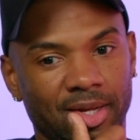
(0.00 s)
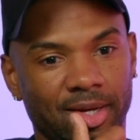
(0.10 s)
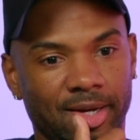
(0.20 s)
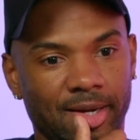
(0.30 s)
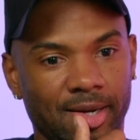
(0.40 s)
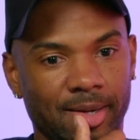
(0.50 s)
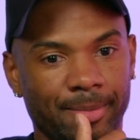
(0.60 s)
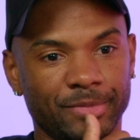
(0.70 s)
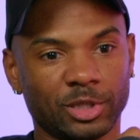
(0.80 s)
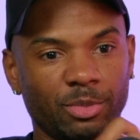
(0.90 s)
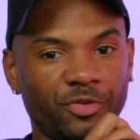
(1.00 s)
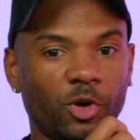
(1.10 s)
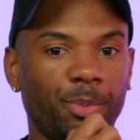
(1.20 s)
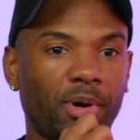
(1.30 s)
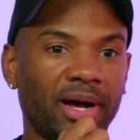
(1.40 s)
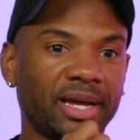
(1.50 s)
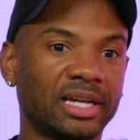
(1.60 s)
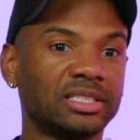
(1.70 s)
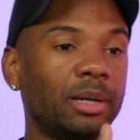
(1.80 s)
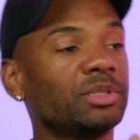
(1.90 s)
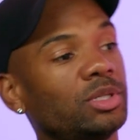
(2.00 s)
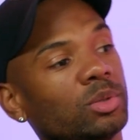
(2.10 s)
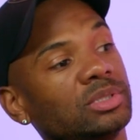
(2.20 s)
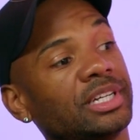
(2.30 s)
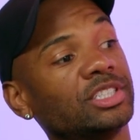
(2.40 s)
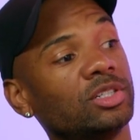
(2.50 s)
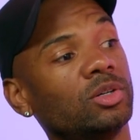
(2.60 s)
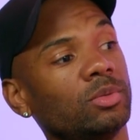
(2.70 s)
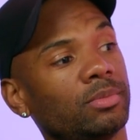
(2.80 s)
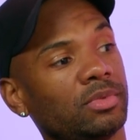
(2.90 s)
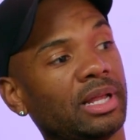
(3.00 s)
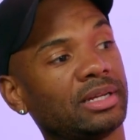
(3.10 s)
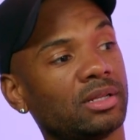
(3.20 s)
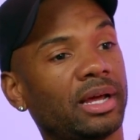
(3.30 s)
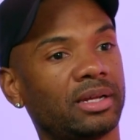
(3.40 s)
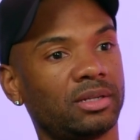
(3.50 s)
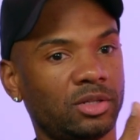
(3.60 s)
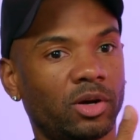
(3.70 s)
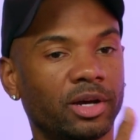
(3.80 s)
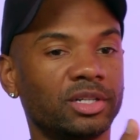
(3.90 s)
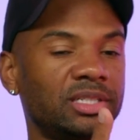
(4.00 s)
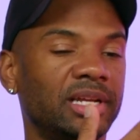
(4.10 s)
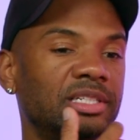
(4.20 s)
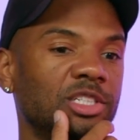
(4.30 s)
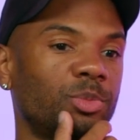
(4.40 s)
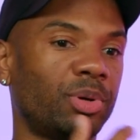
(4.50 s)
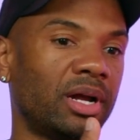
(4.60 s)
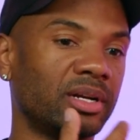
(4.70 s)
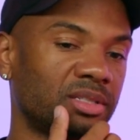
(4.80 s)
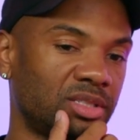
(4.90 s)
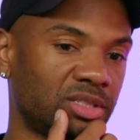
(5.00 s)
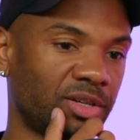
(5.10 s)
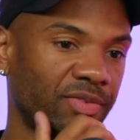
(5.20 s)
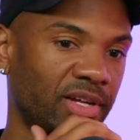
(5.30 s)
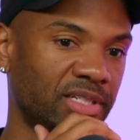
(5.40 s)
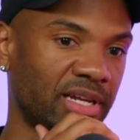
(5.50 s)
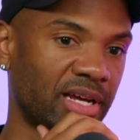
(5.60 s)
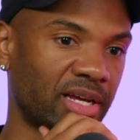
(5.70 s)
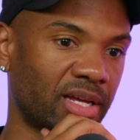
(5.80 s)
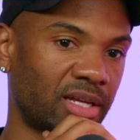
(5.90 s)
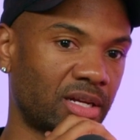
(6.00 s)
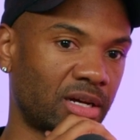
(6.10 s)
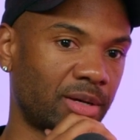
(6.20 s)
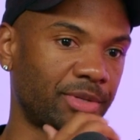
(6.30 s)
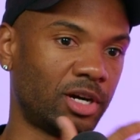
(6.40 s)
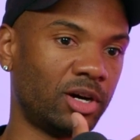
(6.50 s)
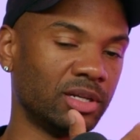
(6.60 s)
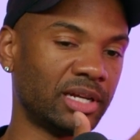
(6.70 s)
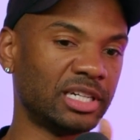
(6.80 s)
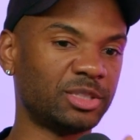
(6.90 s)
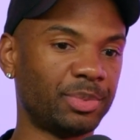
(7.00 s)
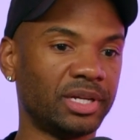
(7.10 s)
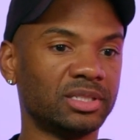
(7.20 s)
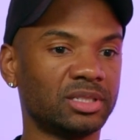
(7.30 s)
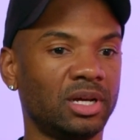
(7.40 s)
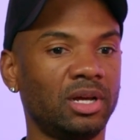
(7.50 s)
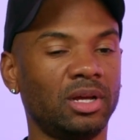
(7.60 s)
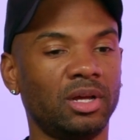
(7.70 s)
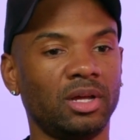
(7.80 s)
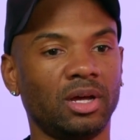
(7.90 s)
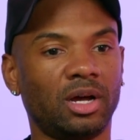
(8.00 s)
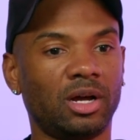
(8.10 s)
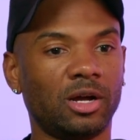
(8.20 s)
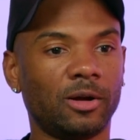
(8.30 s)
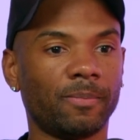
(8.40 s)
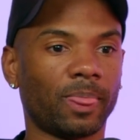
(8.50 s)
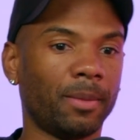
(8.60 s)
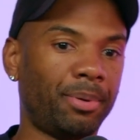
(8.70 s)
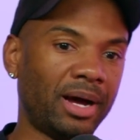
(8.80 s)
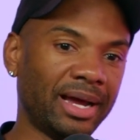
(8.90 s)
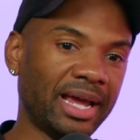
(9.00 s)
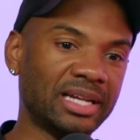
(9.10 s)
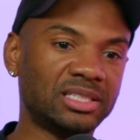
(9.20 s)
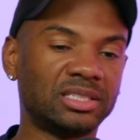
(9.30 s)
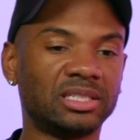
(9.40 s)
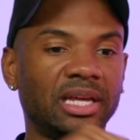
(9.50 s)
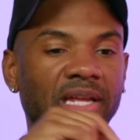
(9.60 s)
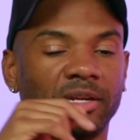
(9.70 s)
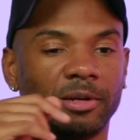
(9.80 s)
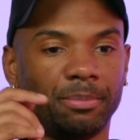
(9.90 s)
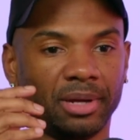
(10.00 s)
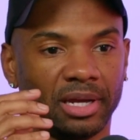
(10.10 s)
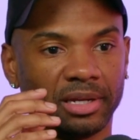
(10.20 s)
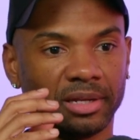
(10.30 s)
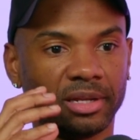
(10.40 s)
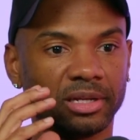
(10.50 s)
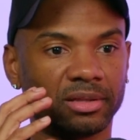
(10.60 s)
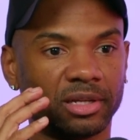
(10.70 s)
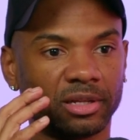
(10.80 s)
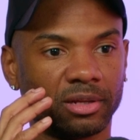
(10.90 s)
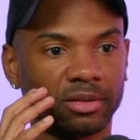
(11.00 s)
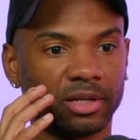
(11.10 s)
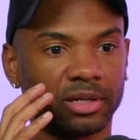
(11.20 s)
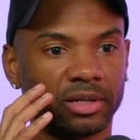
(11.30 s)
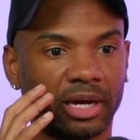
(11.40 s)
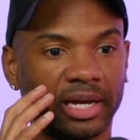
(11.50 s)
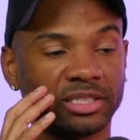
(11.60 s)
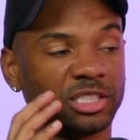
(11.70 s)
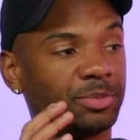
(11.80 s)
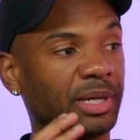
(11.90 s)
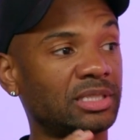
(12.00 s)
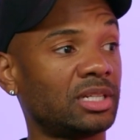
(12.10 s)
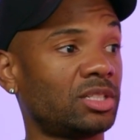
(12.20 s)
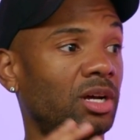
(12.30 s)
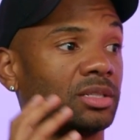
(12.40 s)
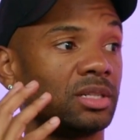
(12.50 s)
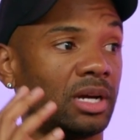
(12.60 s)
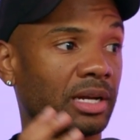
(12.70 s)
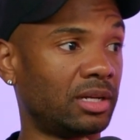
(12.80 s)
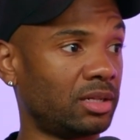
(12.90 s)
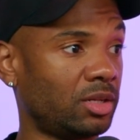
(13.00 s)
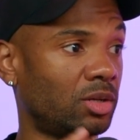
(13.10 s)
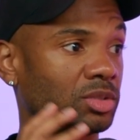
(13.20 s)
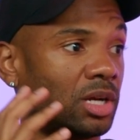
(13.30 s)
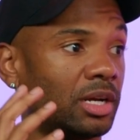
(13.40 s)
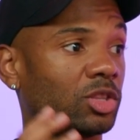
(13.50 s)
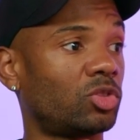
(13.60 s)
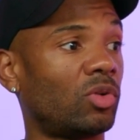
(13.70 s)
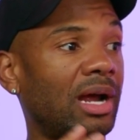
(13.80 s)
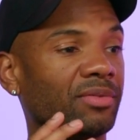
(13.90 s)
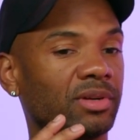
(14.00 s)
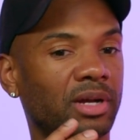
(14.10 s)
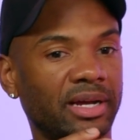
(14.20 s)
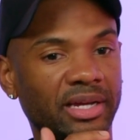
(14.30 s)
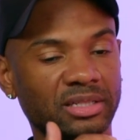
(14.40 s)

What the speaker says: So before podcasting, I was still in digital, like understanding digital products and stuff like that in the online space. Podcasting just ended up being the I guess the space I started to kind of started thriving, I guess.